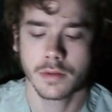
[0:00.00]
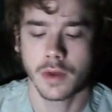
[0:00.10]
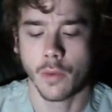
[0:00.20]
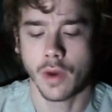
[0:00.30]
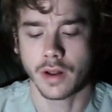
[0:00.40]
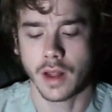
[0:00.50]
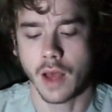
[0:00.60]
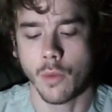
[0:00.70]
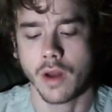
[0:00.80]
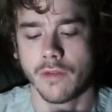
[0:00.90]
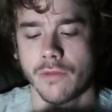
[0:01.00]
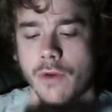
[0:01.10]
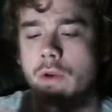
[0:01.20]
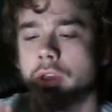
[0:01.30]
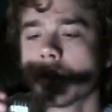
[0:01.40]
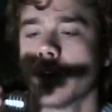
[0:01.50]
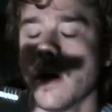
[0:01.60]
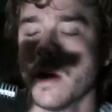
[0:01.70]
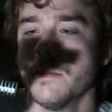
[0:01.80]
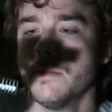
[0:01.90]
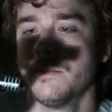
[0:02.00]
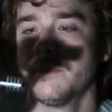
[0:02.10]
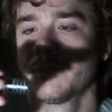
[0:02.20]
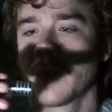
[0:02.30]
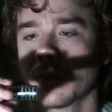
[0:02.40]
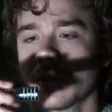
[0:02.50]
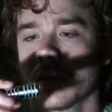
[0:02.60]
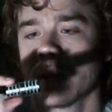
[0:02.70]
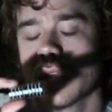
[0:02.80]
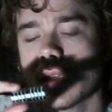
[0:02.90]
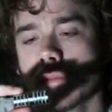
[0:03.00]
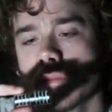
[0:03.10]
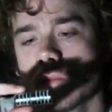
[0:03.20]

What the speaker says: I want to focus on, I was thinking,